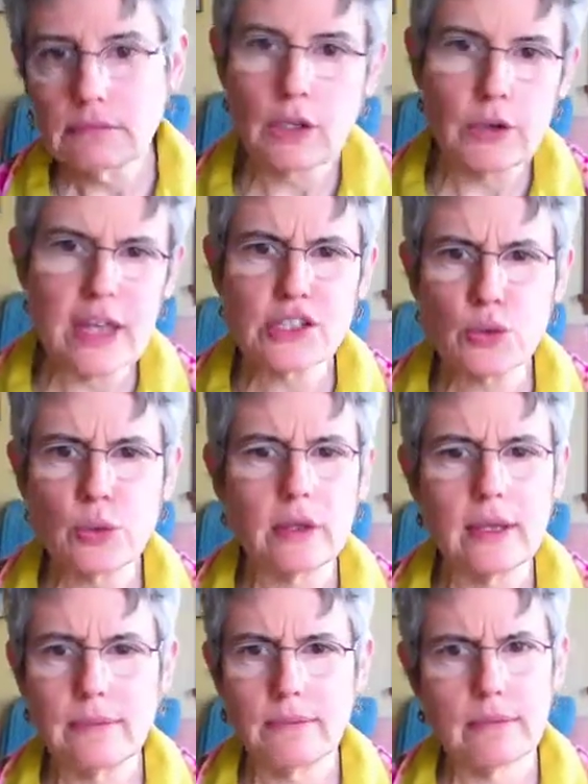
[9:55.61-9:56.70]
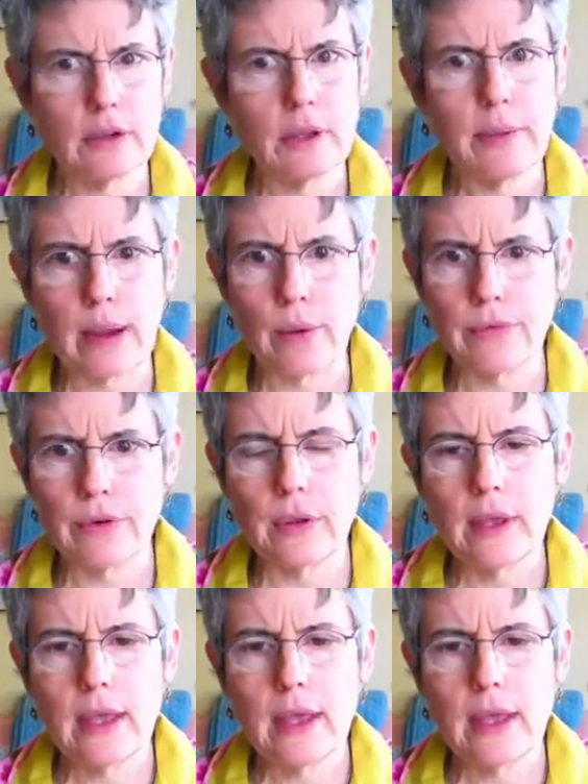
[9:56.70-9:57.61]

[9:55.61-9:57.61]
Oh, that's really, really powerful.